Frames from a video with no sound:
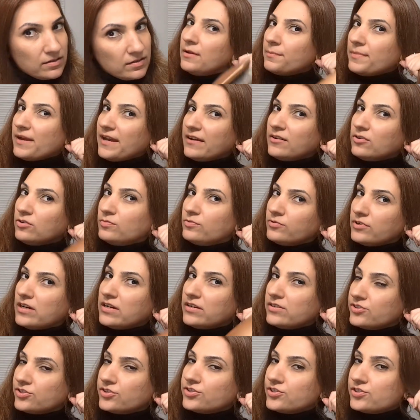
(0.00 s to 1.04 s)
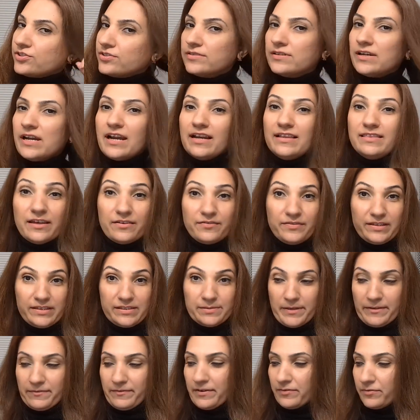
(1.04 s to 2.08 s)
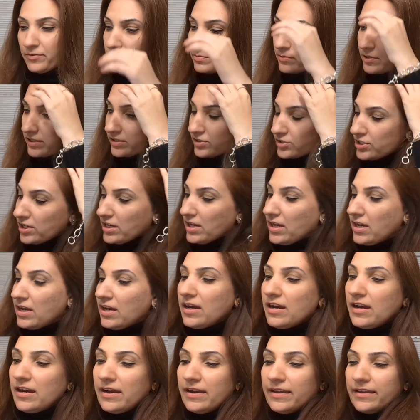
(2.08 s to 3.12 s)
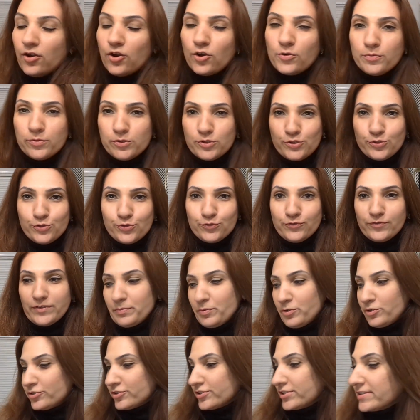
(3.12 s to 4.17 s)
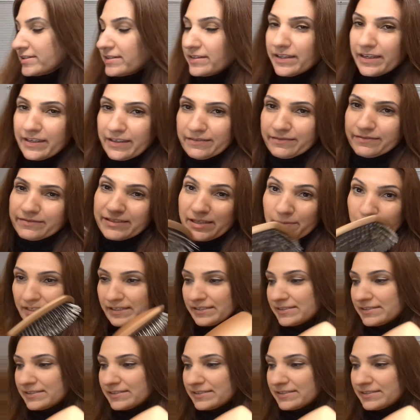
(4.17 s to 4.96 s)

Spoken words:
paddle brush. I love it. It's my favorite brush. I hope to repurchase it, like something